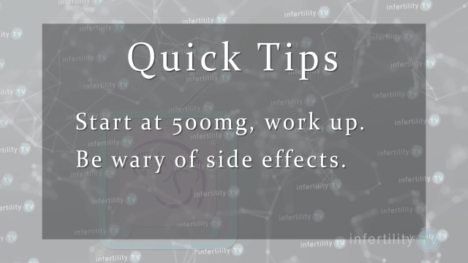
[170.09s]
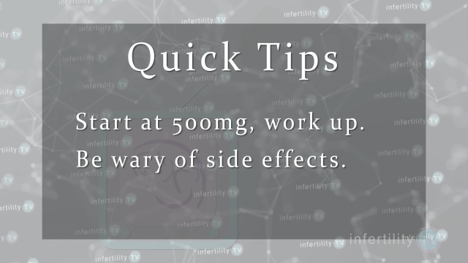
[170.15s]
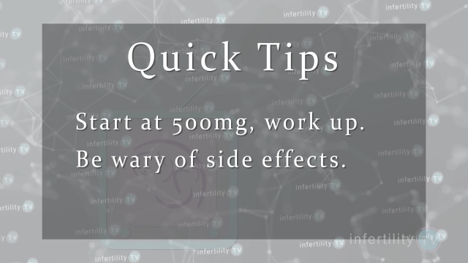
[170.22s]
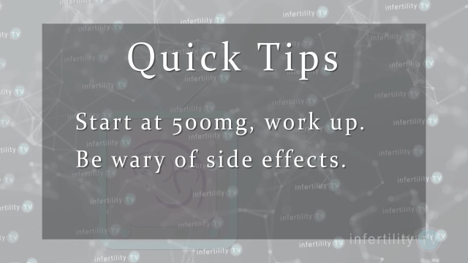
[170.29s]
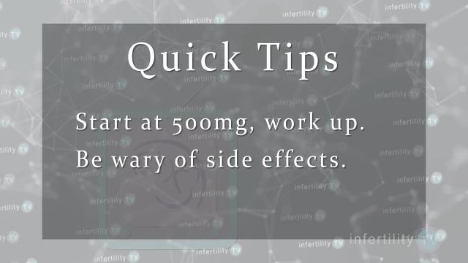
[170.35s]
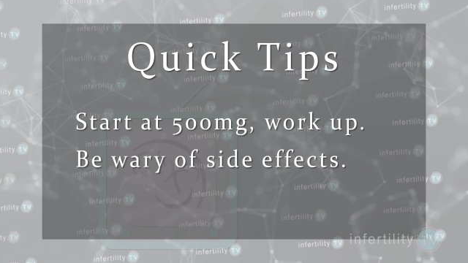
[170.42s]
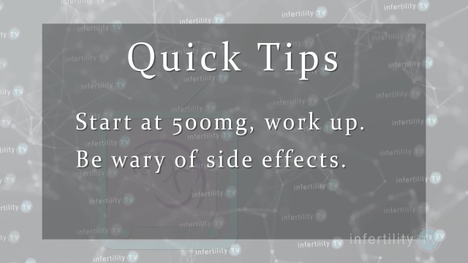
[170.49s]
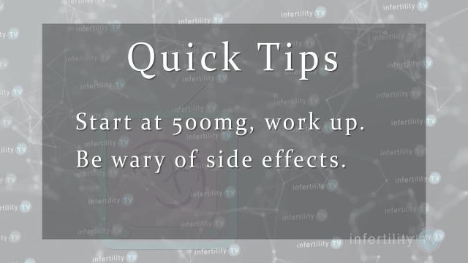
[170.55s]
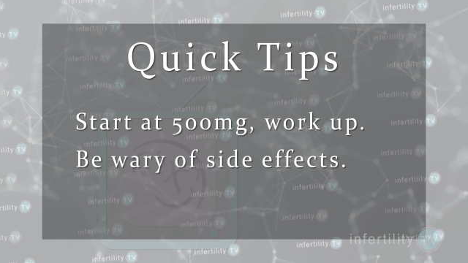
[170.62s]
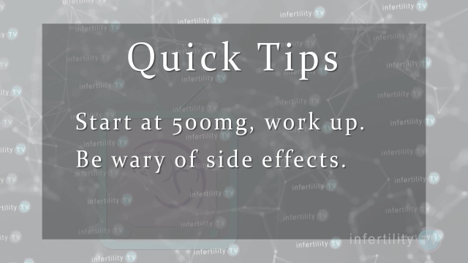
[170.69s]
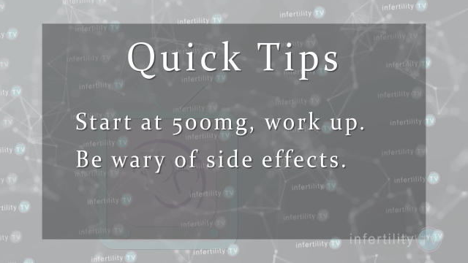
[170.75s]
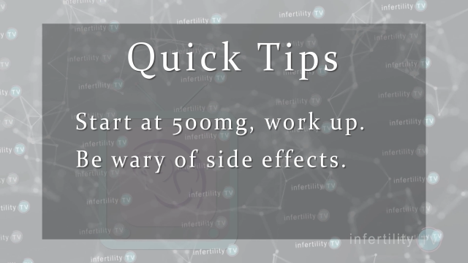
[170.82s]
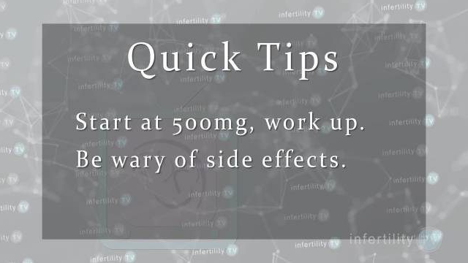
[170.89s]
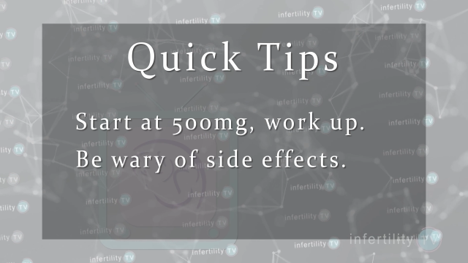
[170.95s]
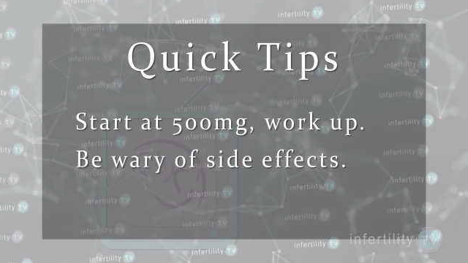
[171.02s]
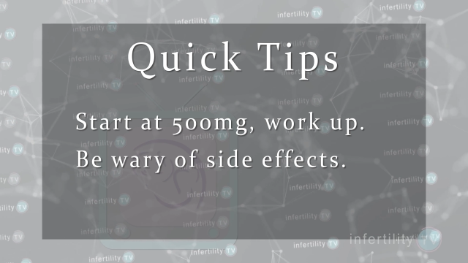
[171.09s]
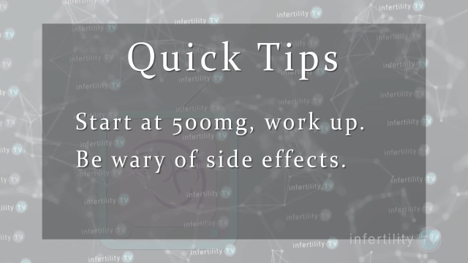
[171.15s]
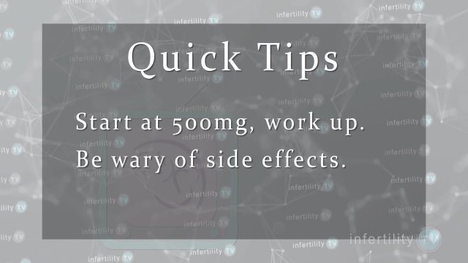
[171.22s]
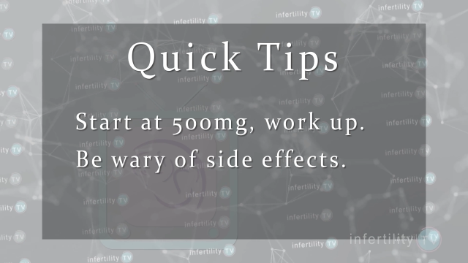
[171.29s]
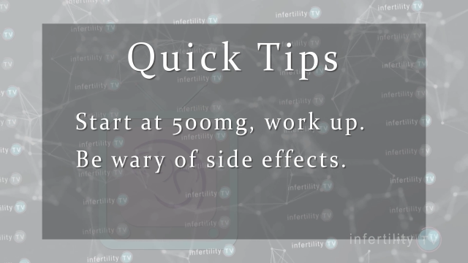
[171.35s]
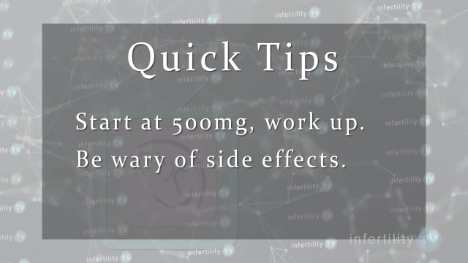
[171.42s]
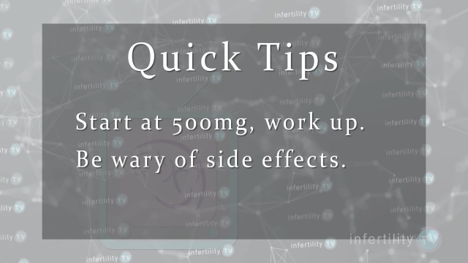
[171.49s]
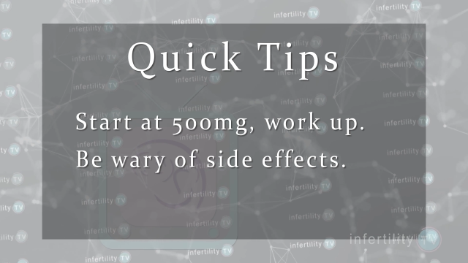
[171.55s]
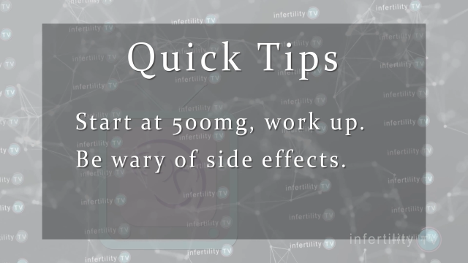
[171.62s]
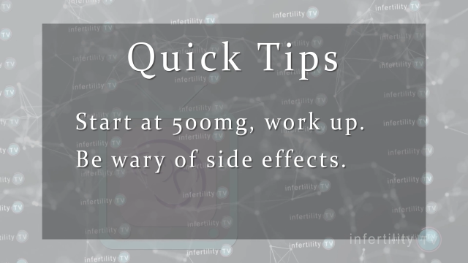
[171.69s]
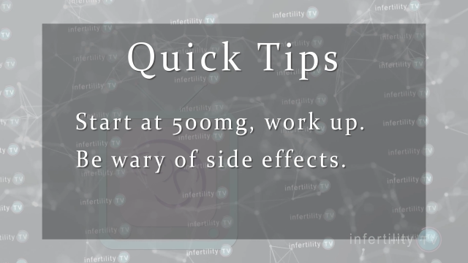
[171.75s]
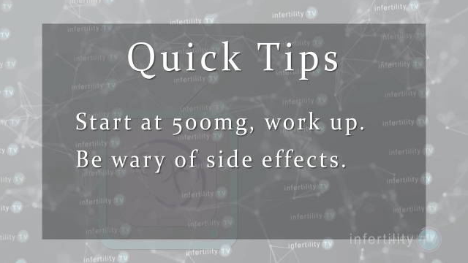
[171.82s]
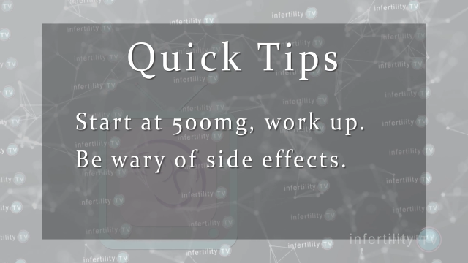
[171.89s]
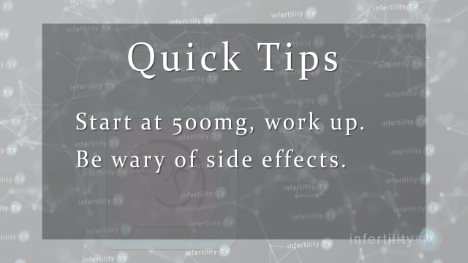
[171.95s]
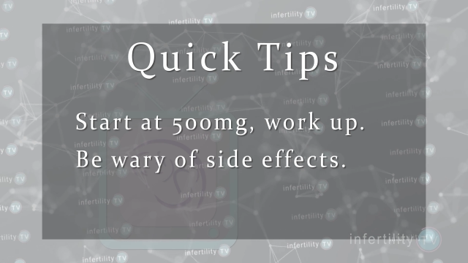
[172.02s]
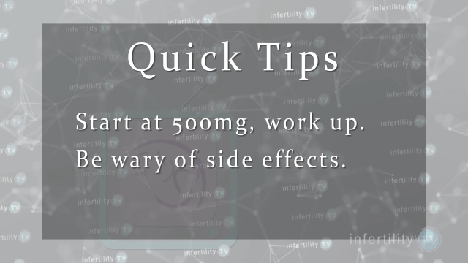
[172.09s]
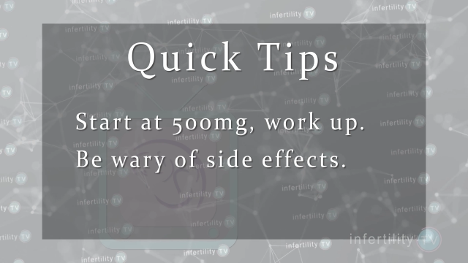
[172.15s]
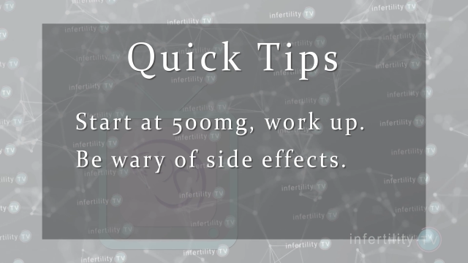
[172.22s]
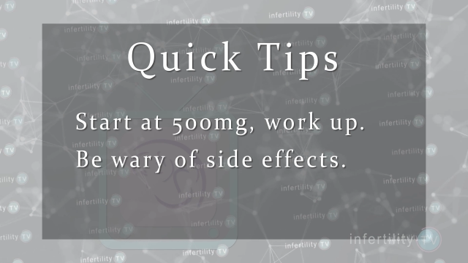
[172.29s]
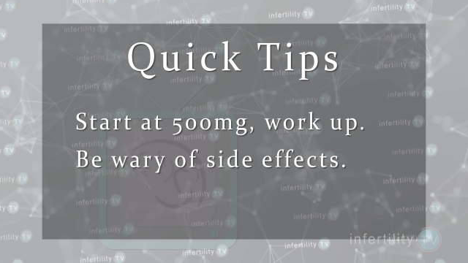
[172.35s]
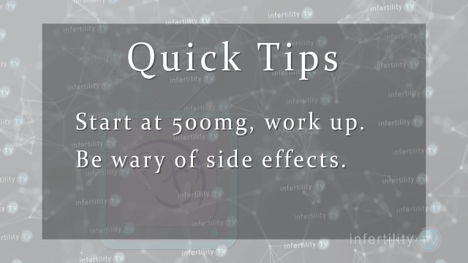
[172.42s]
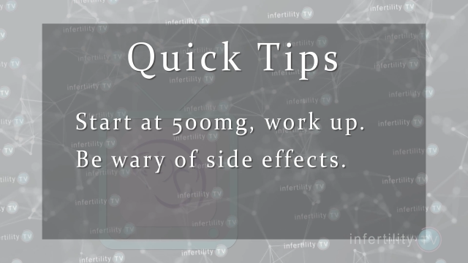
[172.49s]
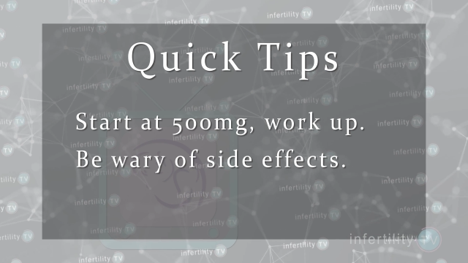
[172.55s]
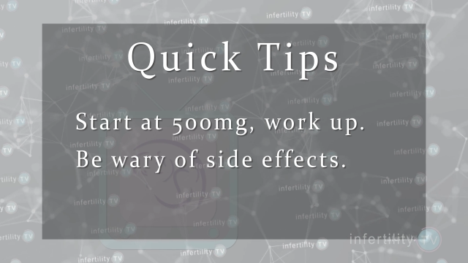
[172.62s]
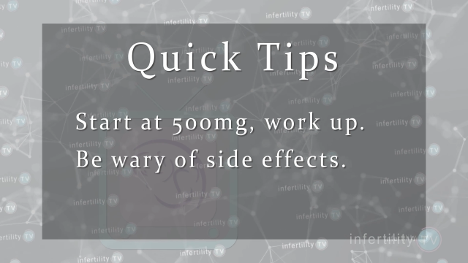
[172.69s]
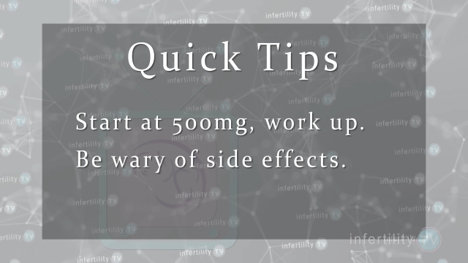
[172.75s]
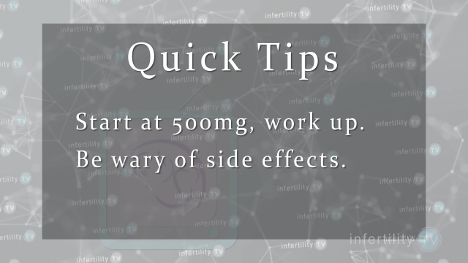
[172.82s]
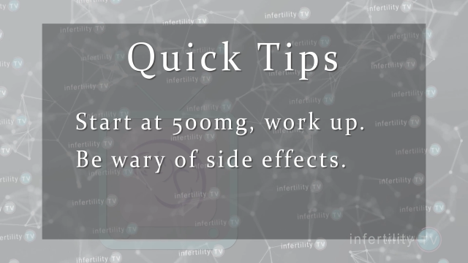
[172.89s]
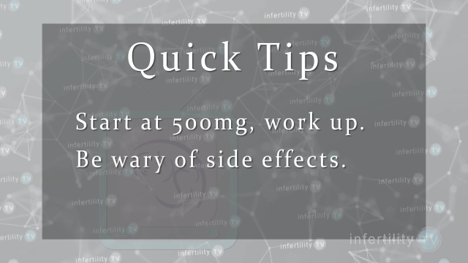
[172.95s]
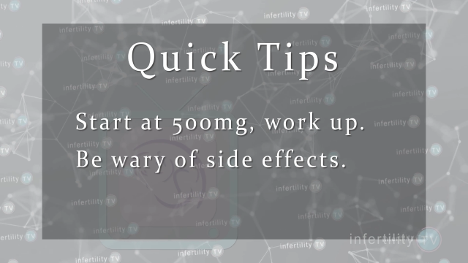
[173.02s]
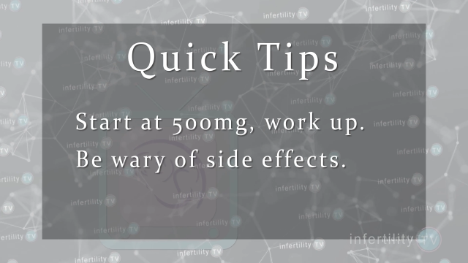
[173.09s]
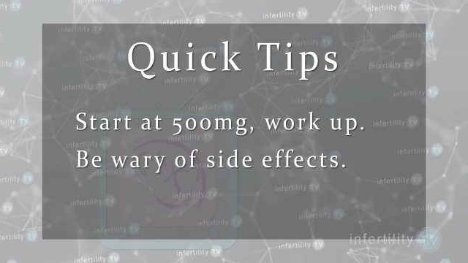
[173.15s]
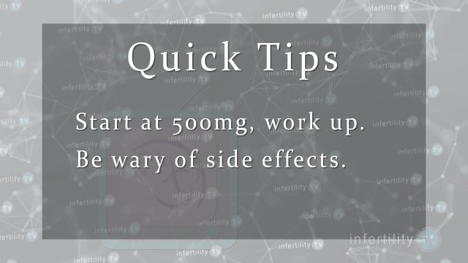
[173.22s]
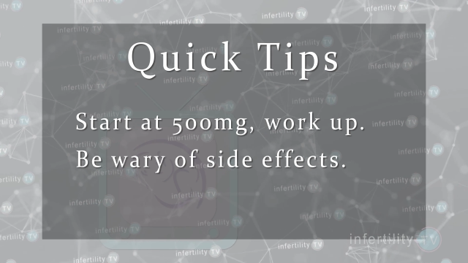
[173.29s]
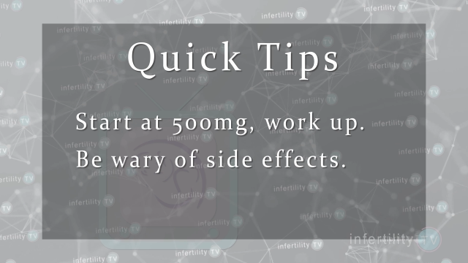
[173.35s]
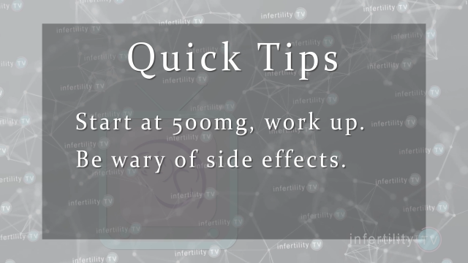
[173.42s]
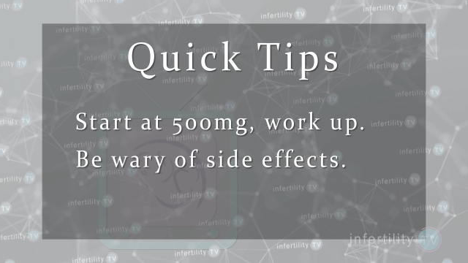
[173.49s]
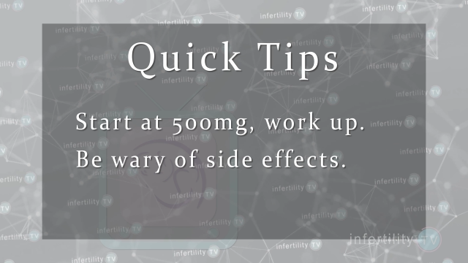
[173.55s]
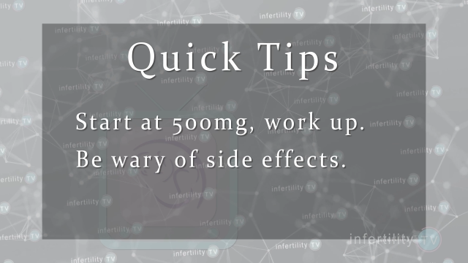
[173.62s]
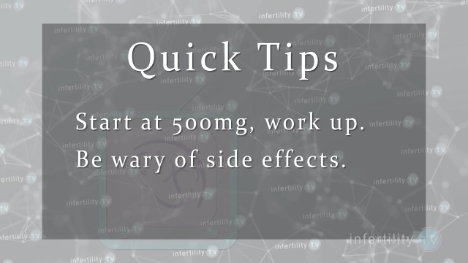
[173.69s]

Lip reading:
[unreadable: no face in view]